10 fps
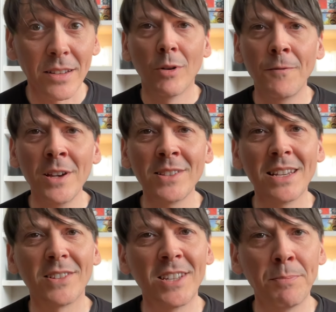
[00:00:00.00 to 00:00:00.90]
Well, firstly,
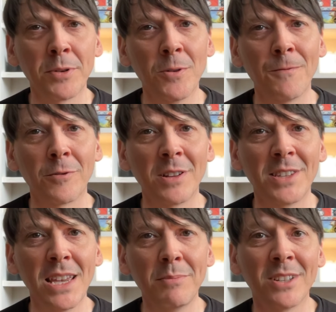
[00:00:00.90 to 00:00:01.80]
it's typical for a
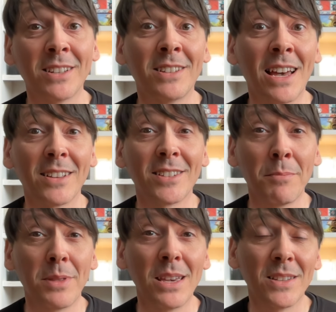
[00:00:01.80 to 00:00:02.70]
team to detect
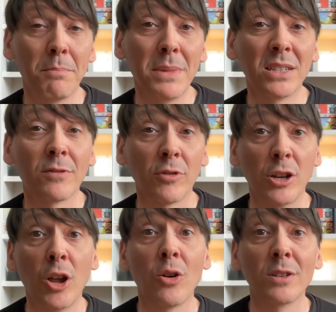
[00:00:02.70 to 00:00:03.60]
something is amiss for a
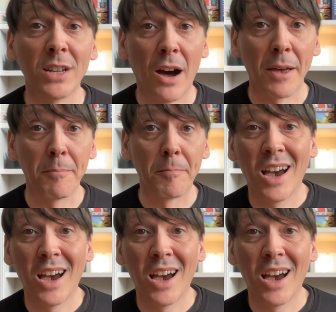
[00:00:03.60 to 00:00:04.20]
long time.